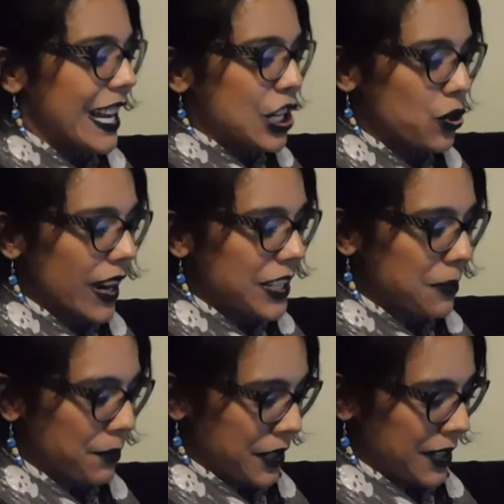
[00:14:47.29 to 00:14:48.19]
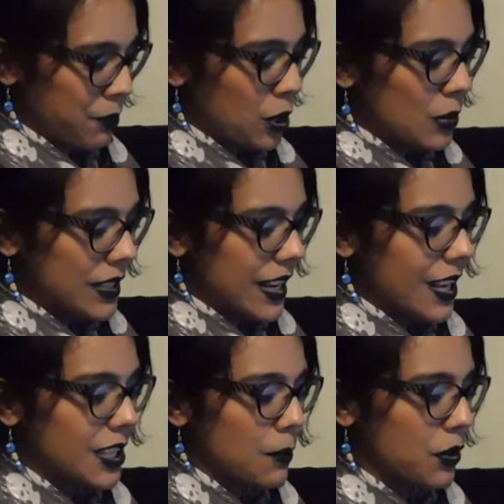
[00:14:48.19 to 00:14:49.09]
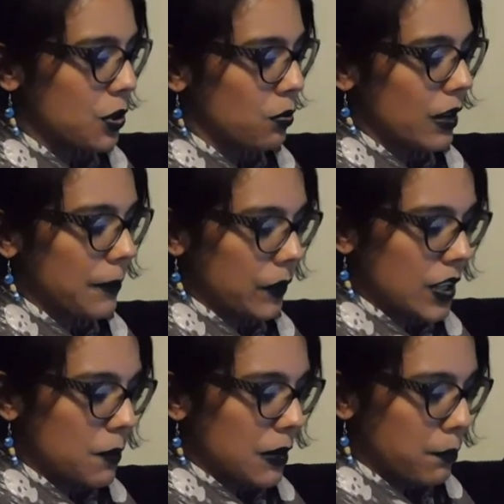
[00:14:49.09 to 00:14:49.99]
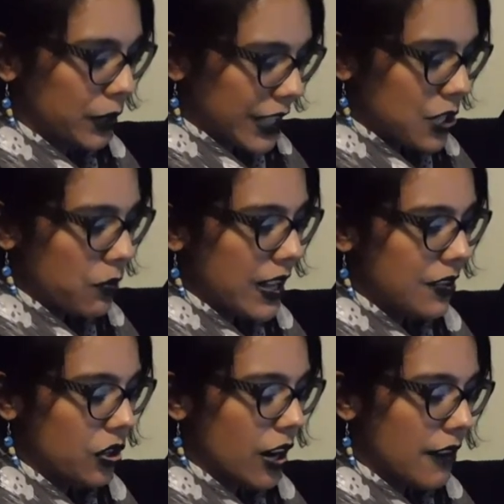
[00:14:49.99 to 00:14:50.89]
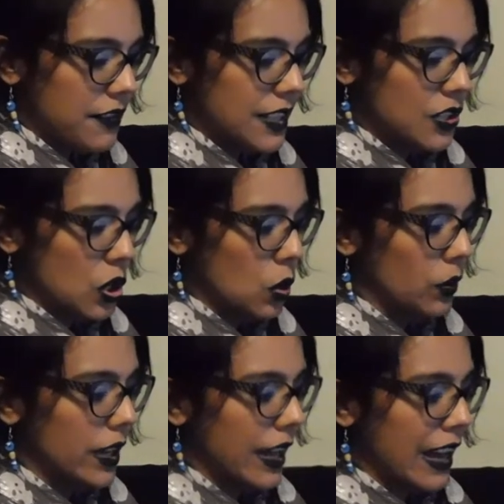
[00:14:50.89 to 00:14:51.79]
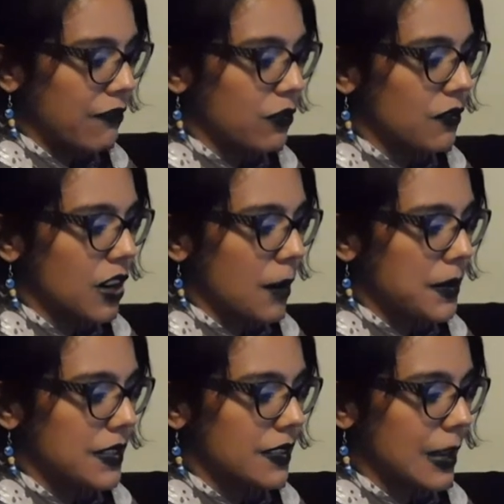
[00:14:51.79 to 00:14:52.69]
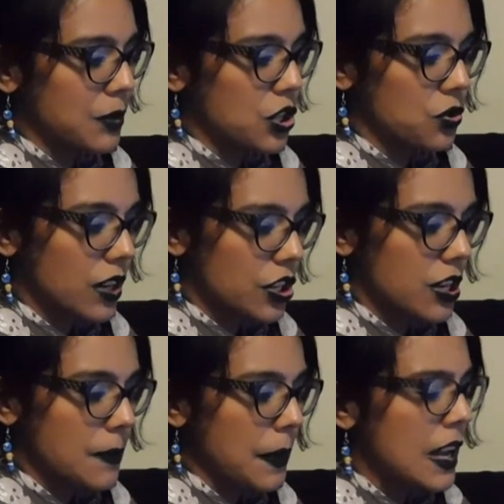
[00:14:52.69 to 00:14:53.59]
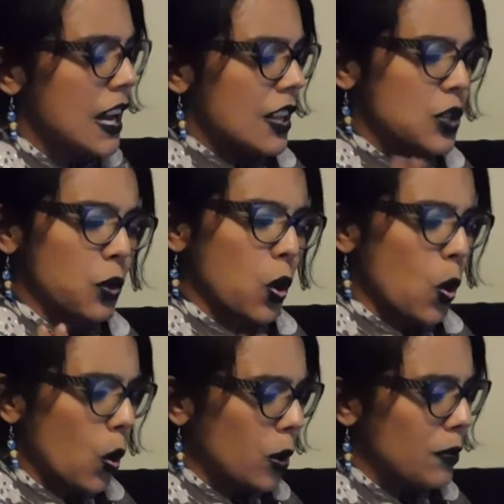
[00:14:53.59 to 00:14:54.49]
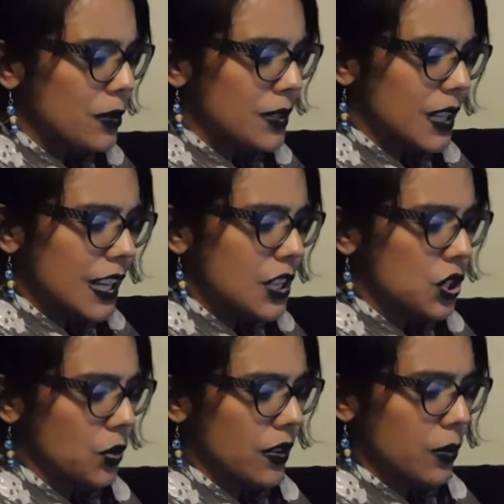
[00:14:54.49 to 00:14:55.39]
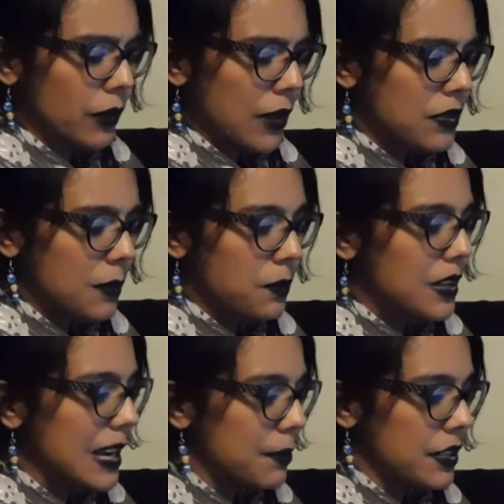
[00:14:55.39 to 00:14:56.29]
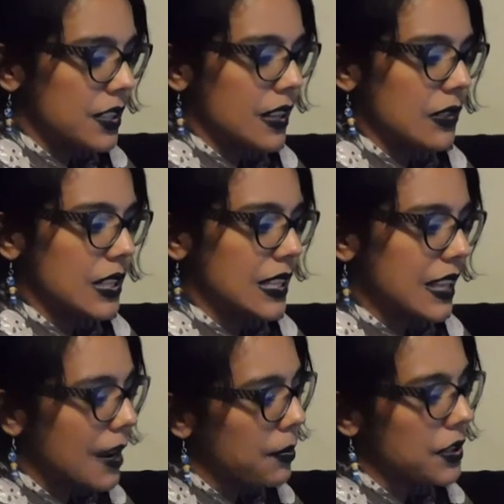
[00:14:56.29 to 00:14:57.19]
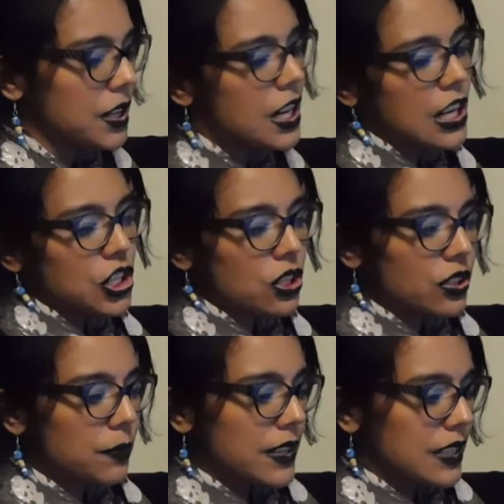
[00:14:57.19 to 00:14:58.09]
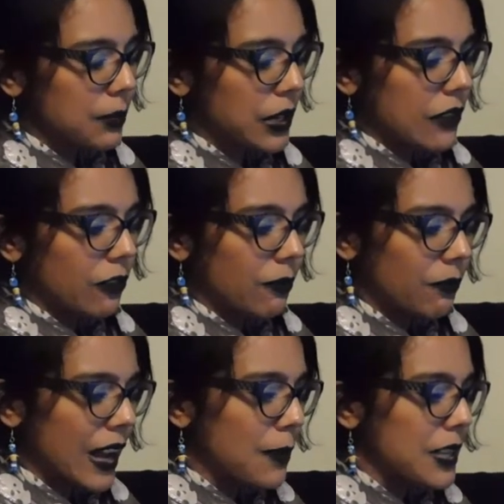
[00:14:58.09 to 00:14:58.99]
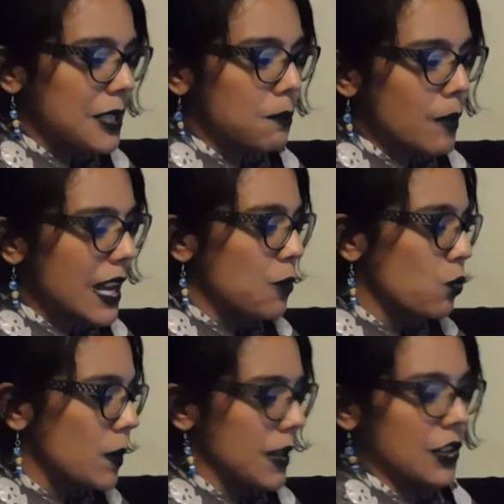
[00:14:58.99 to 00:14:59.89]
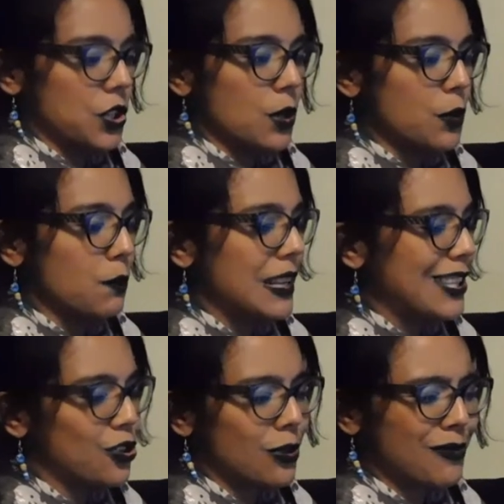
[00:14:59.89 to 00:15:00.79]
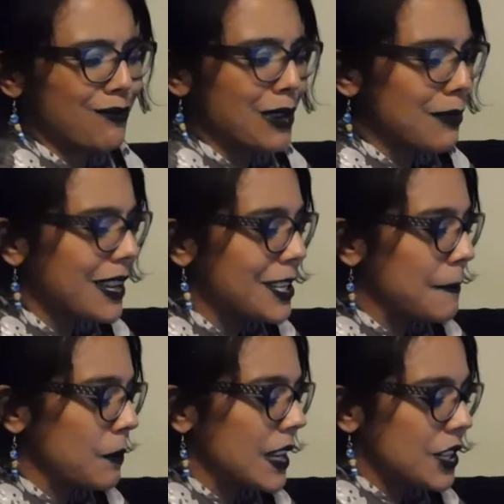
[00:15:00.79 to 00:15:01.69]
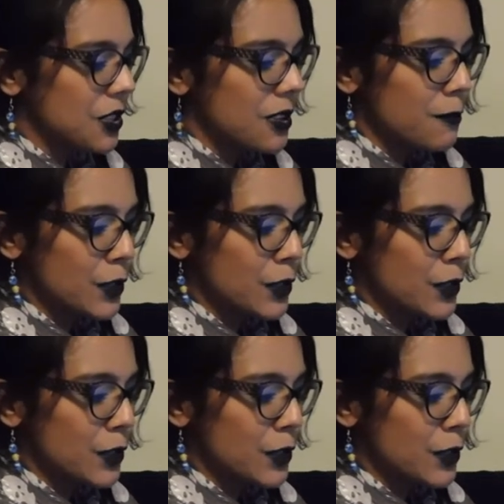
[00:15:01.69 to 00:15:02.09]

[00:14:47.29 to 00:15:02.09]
tried to put up protests, but the, the police raided their offices and only a handful of copies escaped destruction. These were horrible scenes during the roundup. Neighbors denouncing neighbors, children being separated from families, men, women, and children being stripped in public to look for